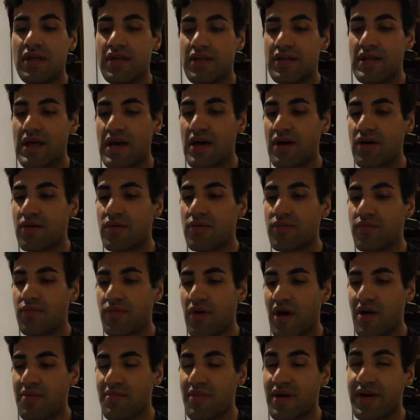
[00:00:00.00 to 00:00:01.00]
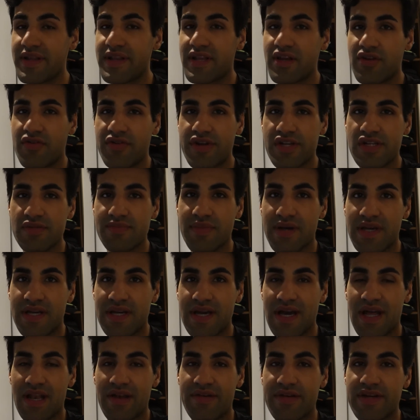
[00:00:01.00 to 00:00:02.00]
Now, I might increase my
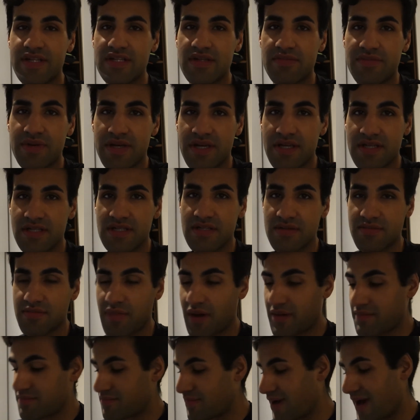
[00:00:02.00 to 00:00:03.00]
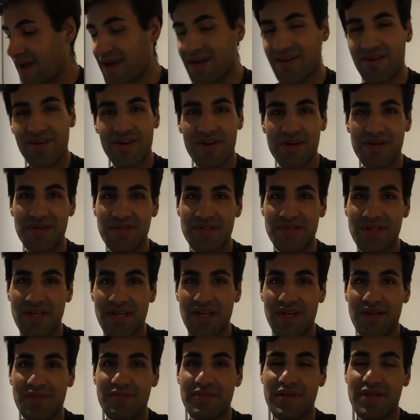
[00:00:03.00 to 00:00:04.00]
calories a bit, my macros,
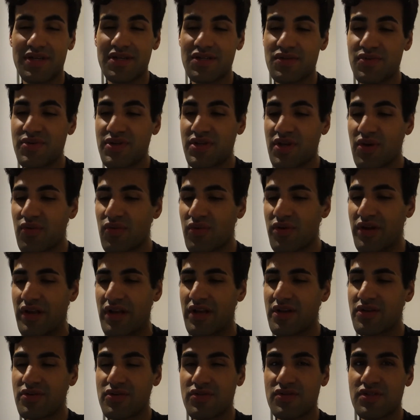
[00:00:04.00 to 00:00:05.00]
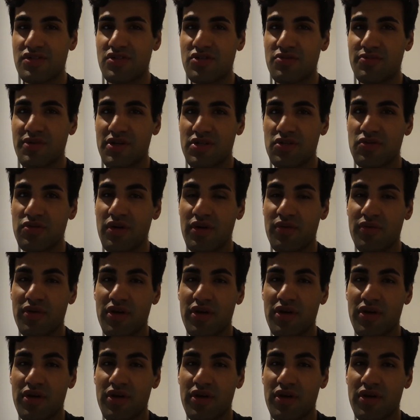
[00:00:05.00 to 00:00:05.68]
because we don't want to lose too much weight.